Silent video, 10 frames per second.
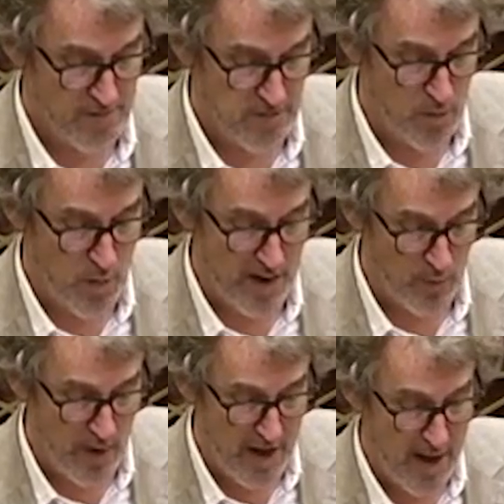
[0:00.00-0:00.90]
from
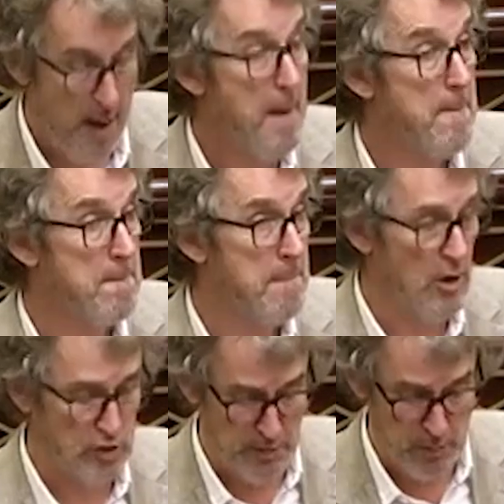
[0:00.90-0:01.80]
one where
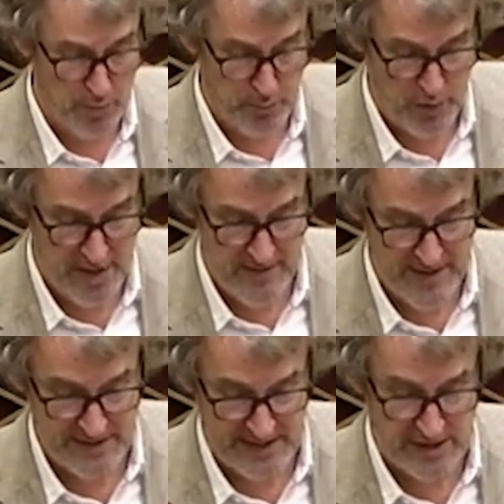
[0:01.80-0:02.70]
multiple previous